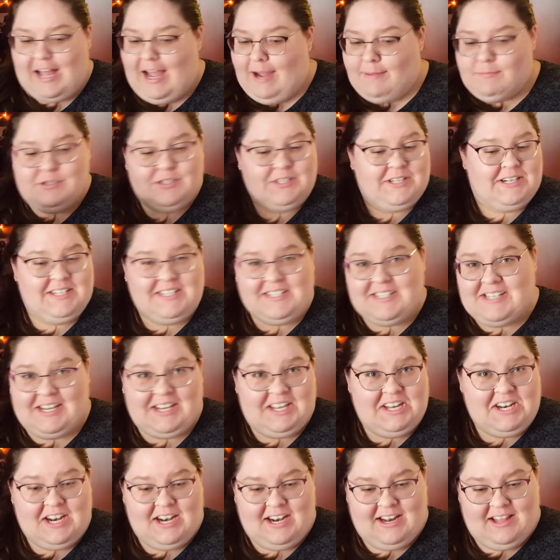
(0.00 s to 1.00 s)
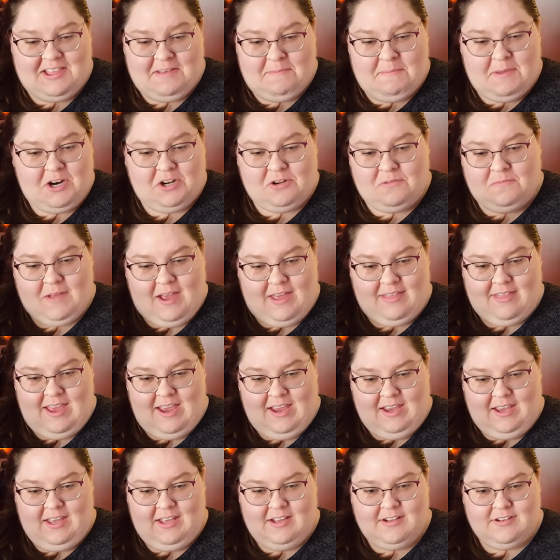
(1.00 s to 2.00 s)
I'm just going to stick it in the middle, I
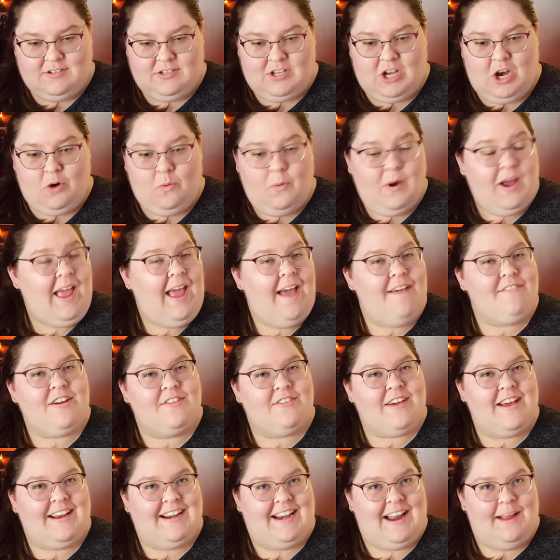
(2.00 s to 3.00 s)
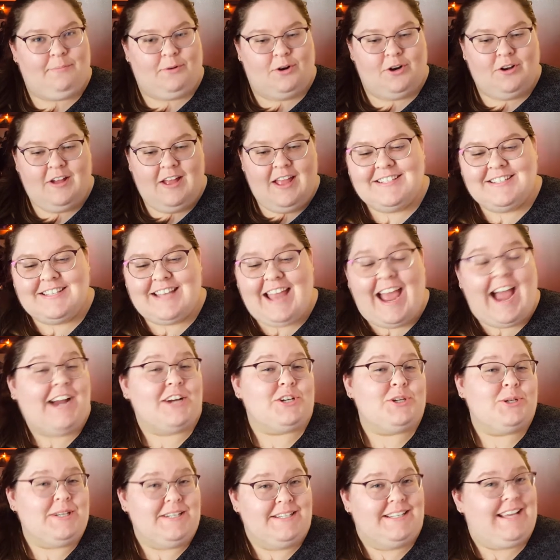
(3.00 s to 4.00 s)
think. So what have I read in April?
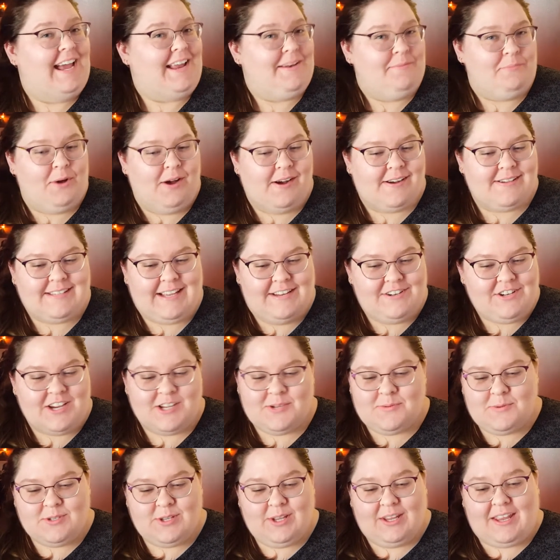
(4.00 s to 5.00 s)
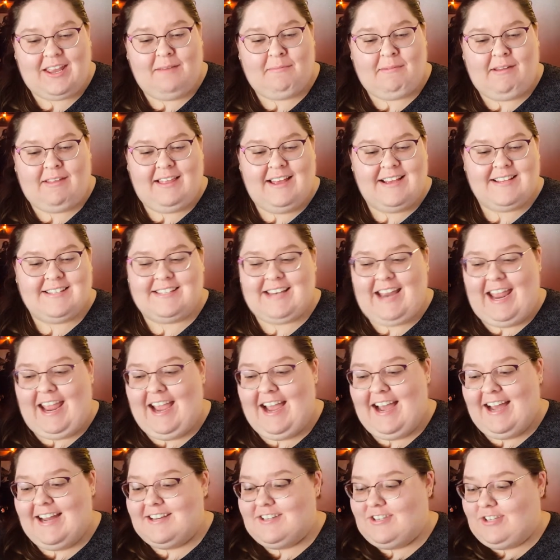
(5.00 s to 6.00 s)
Actually 10 books. I just was looking at my list
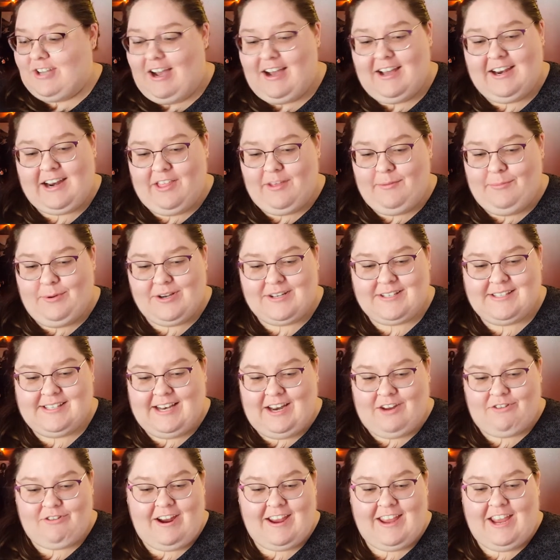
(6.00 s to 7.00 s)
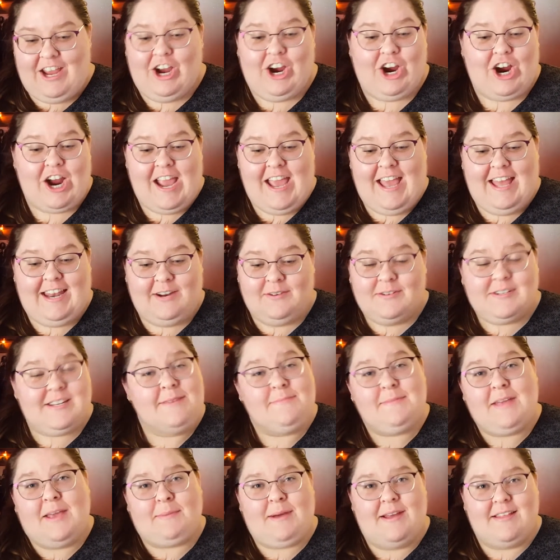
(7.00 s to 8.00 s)
and saw another book sitting right here, and it
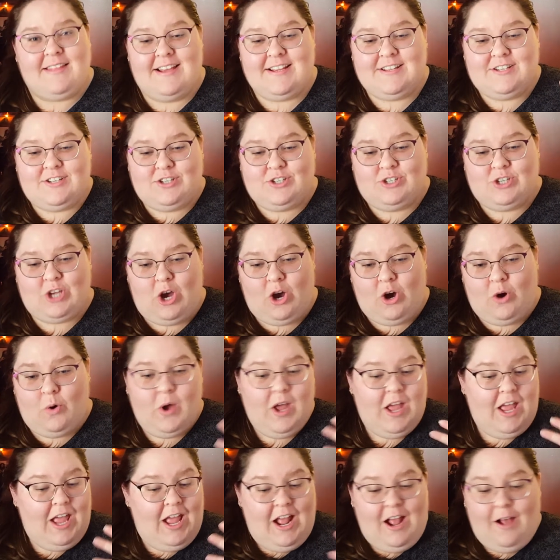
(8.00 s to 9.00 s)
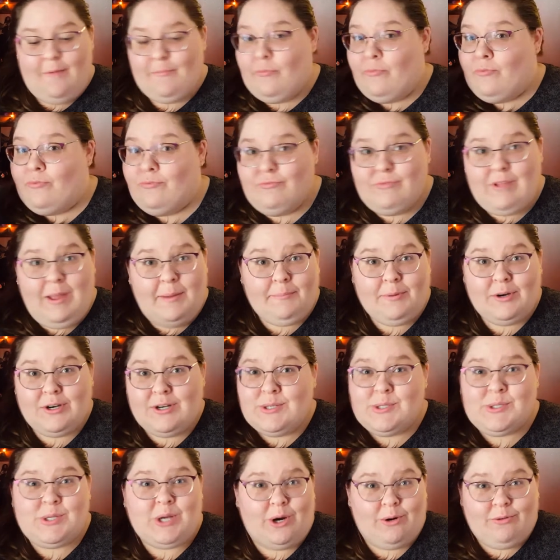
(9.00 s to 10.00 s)
didn't make my list. So
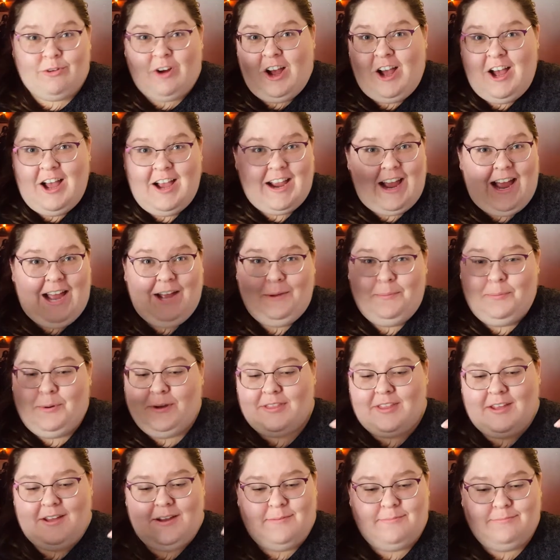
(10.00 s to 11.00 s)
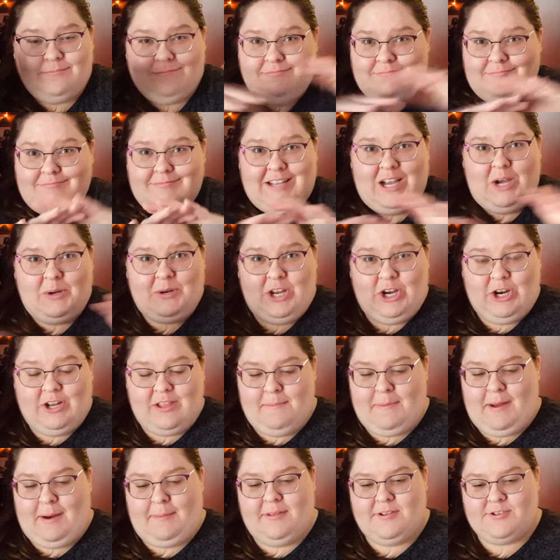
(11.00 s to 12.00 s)
numbers are wrong. I'll put them down here at
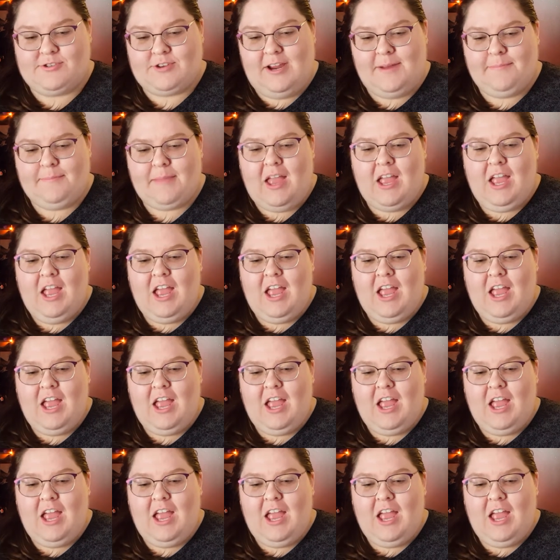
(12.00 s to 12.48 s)
the bottom of the screen.